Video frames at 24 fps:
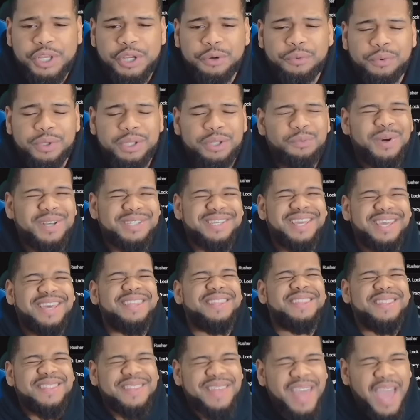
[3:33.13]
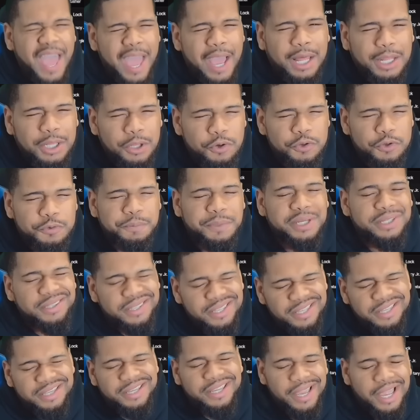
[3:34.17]
It really wasn't that close, but it
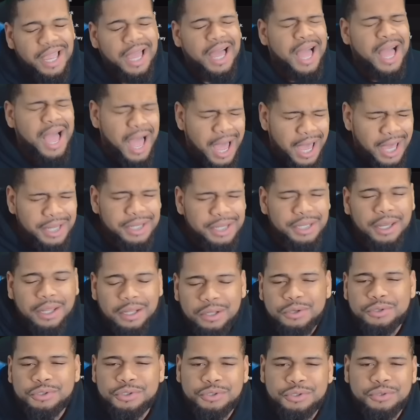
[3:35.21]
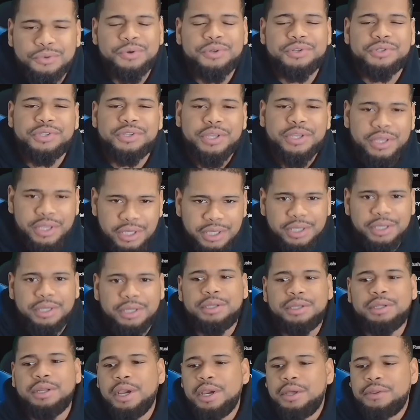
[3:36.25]
did get kind of close towards the
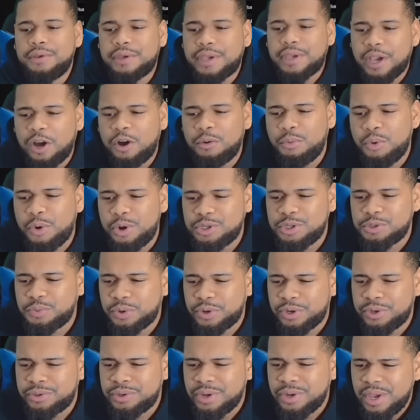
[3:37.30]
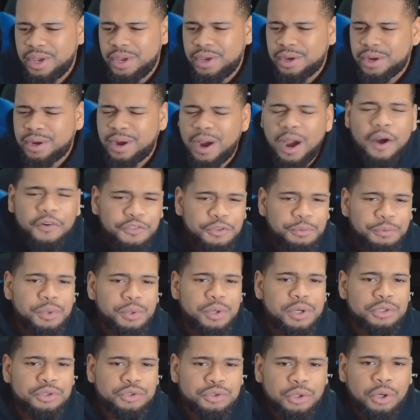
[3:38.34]
end. The Cowboys were in comfortable
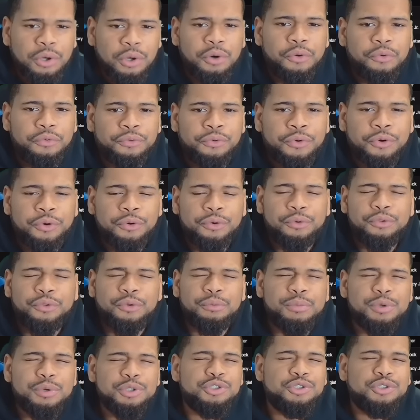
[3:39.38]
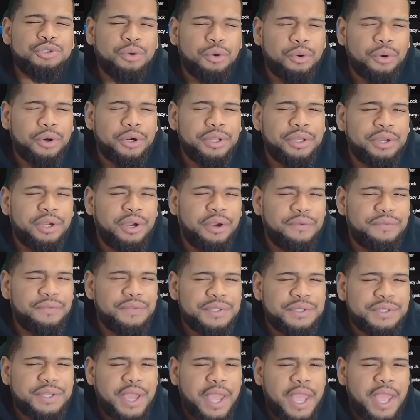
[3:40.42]
control for the majority of
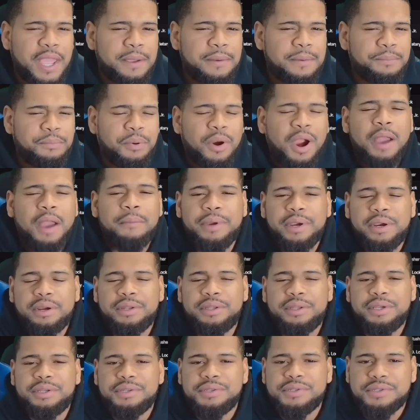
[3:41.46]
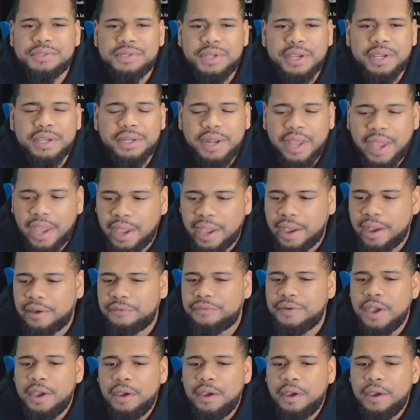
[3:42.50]
this game, primarily in the second half.